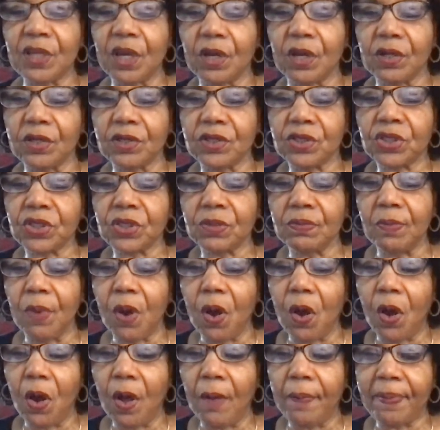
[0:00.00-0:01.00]
are
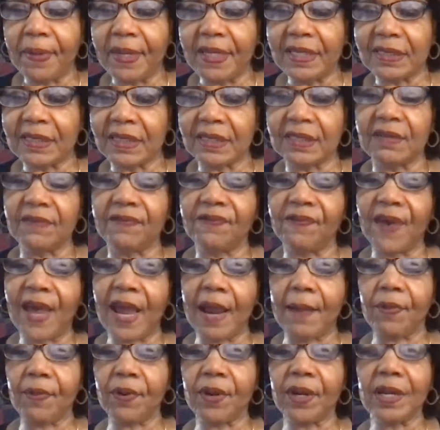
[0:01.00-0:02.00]
small pieces of
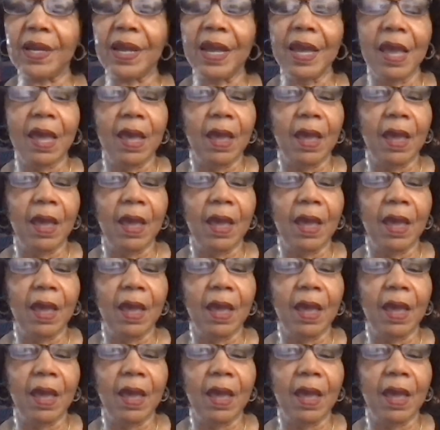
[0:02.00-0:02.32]
fabric,